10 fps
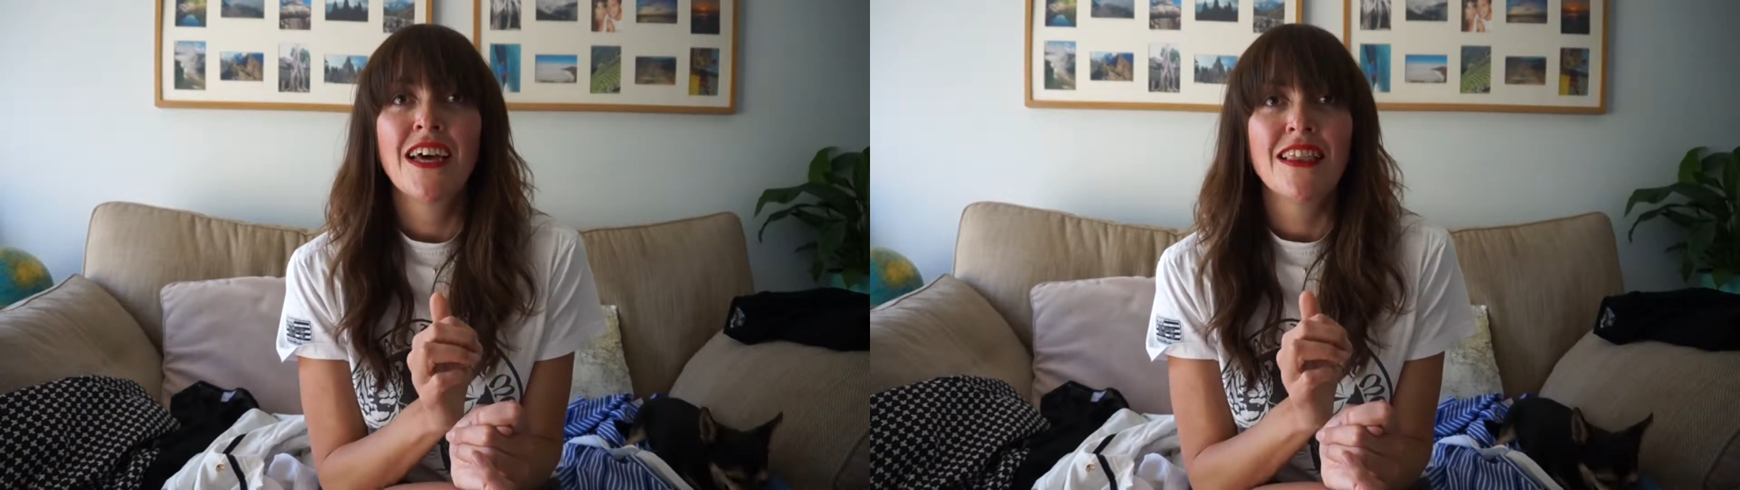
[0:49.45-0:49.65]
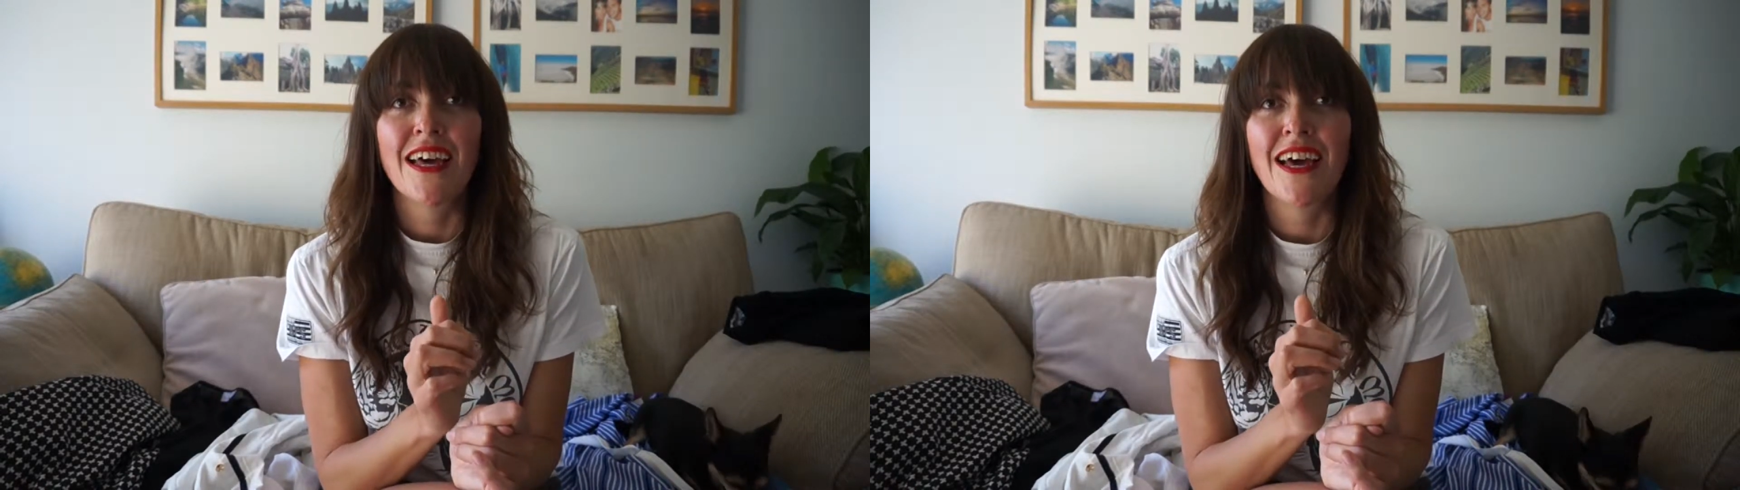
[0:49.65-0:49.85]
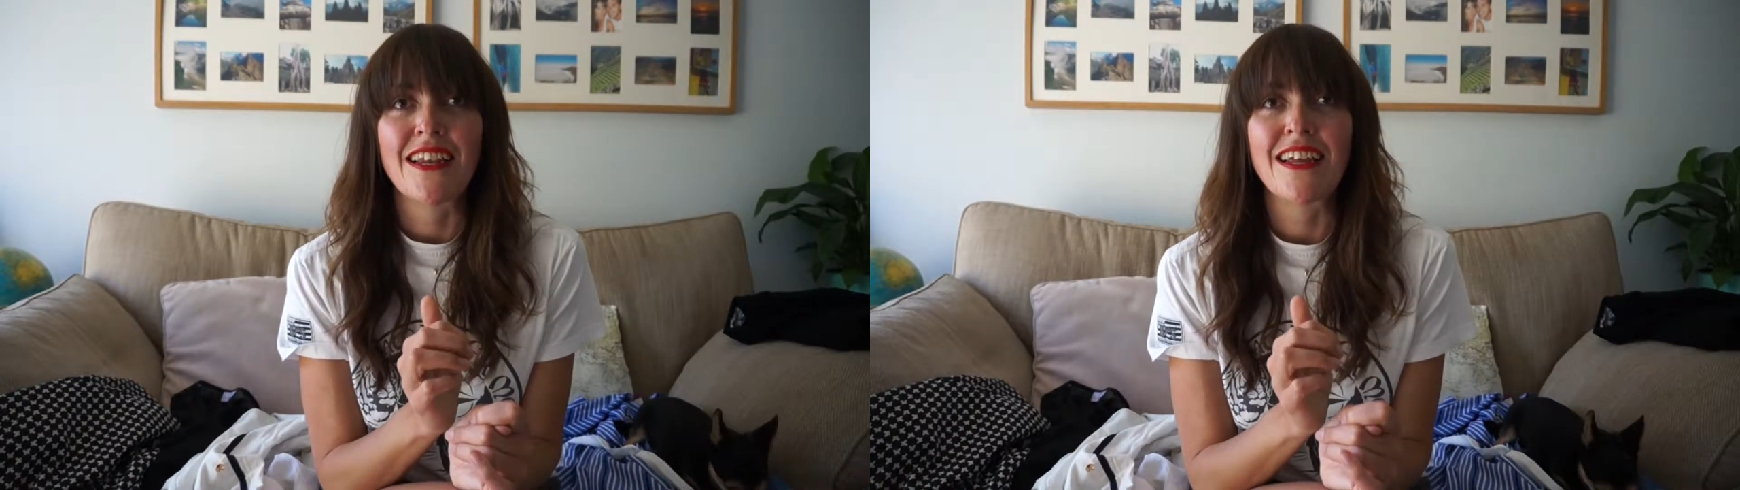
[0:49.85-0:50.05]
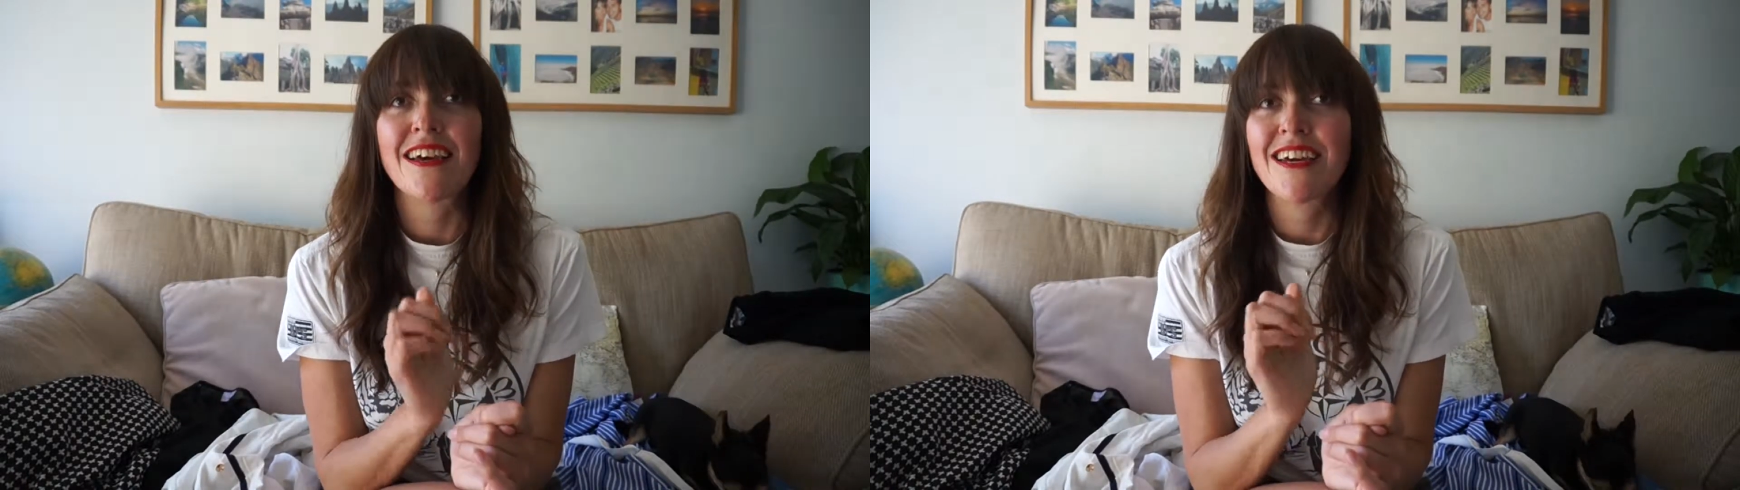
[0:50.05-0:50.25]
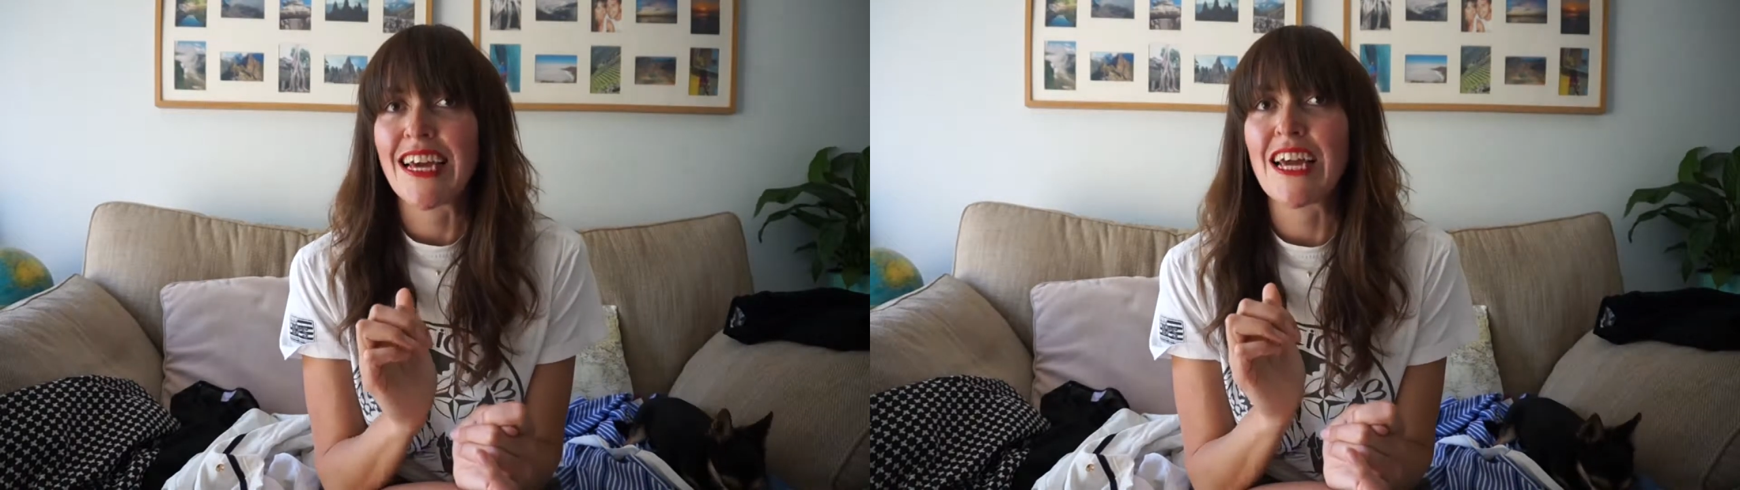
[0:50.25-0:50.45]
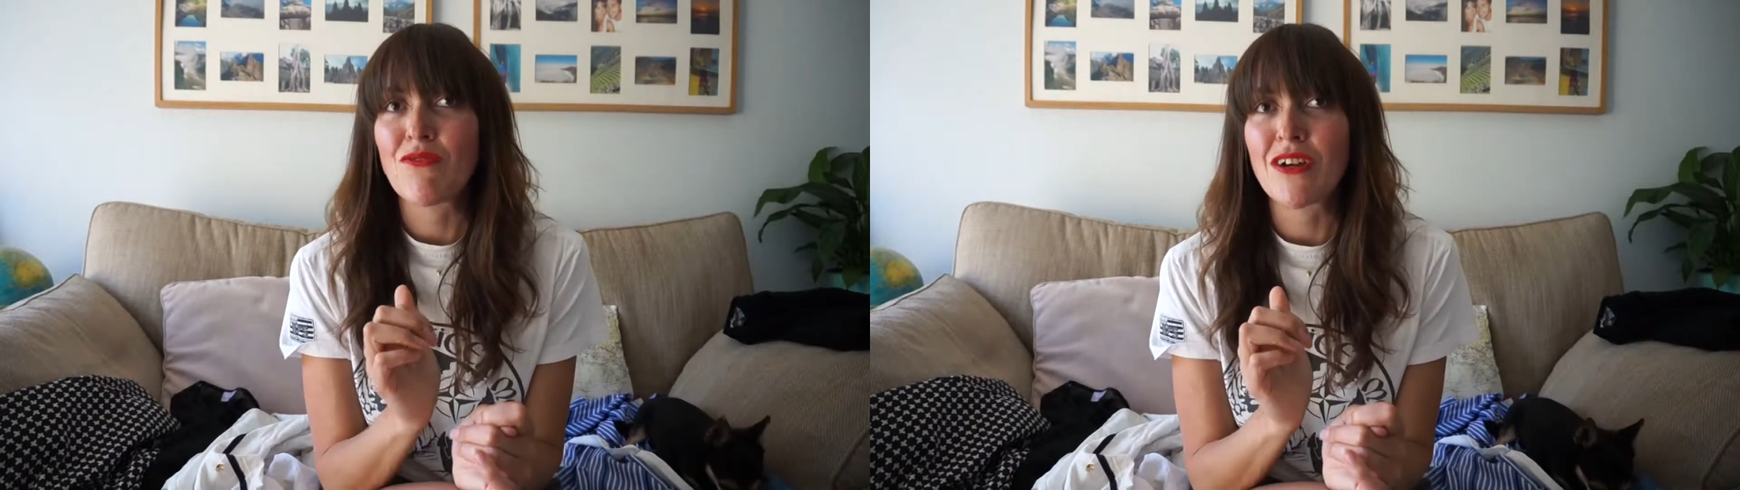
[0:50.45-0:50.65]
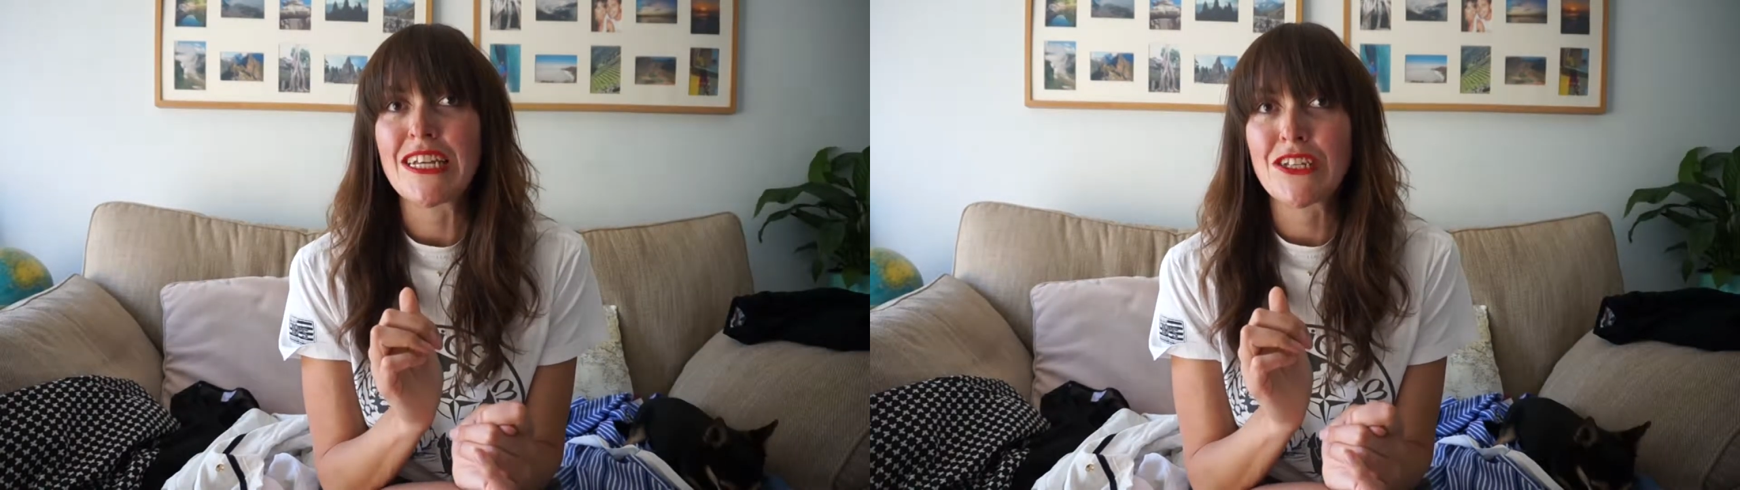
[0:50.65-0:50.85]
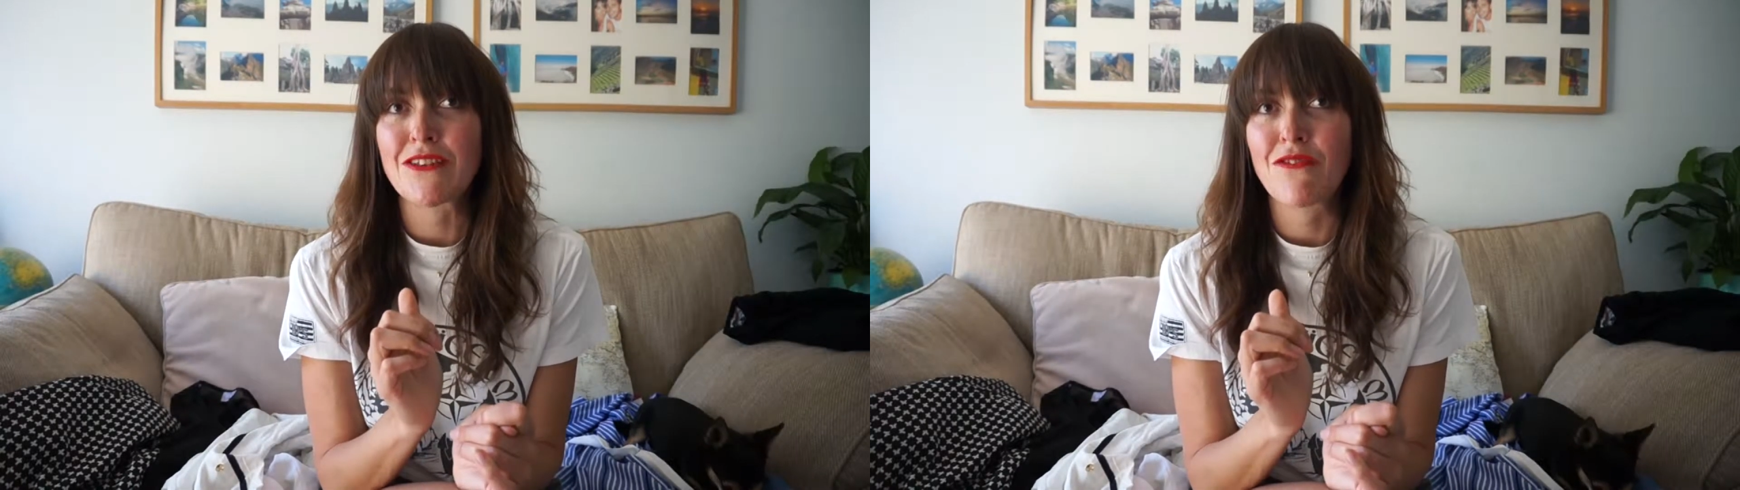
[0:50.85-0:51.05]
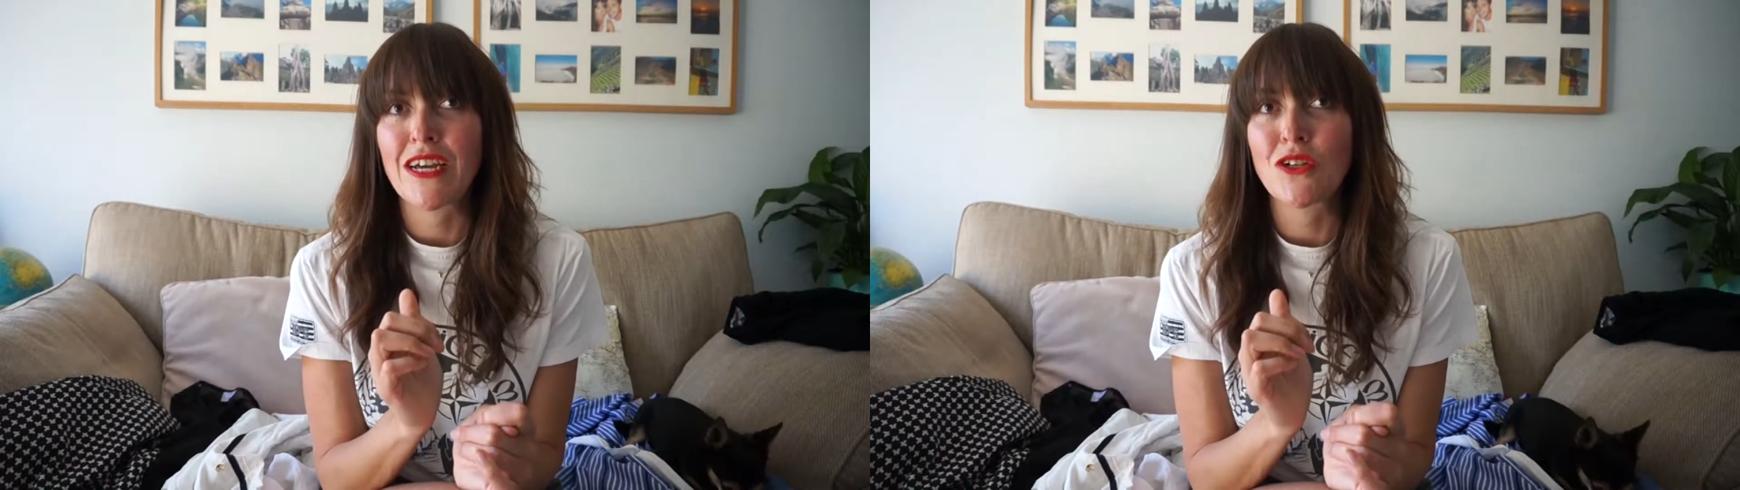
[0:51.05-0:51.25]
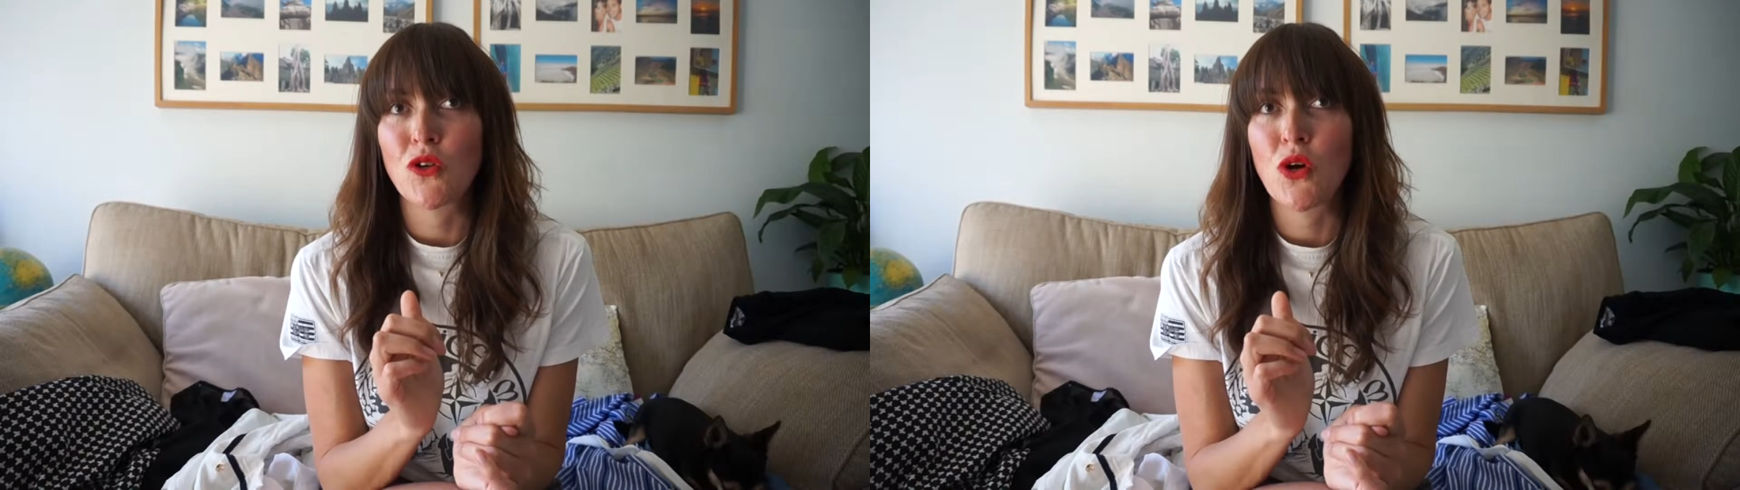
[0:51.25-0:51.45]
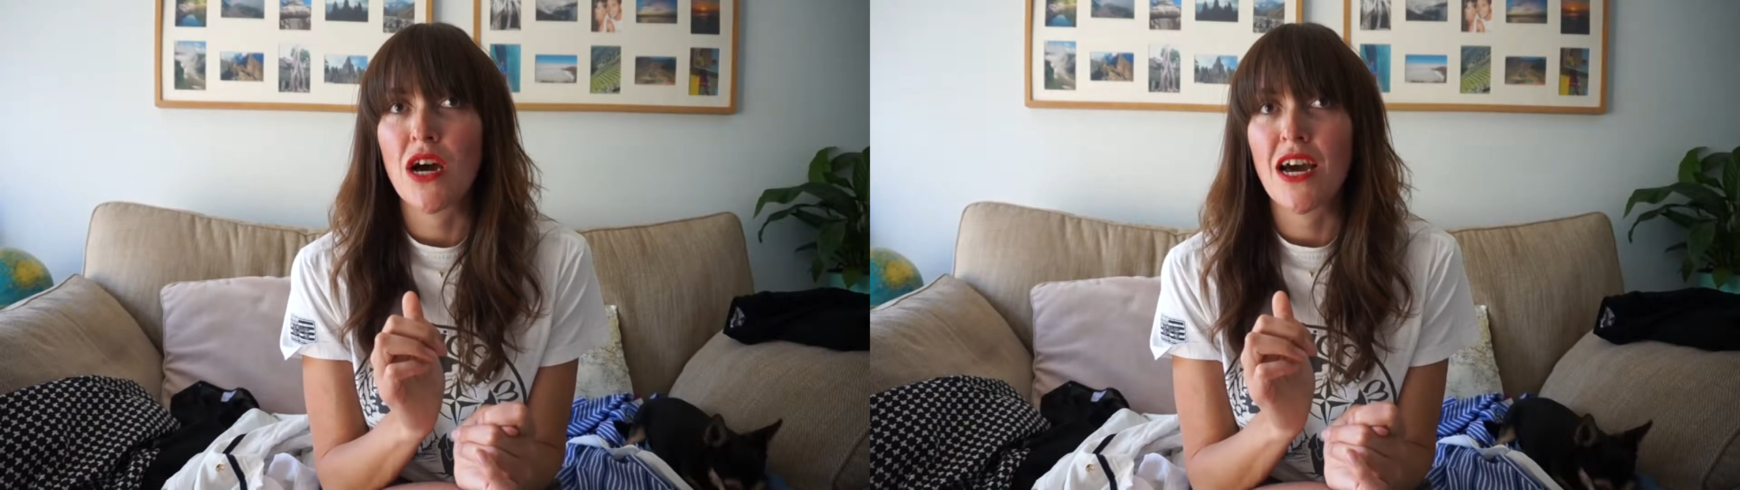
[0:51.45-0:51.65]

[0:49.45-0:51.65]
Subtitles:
then it really does affect your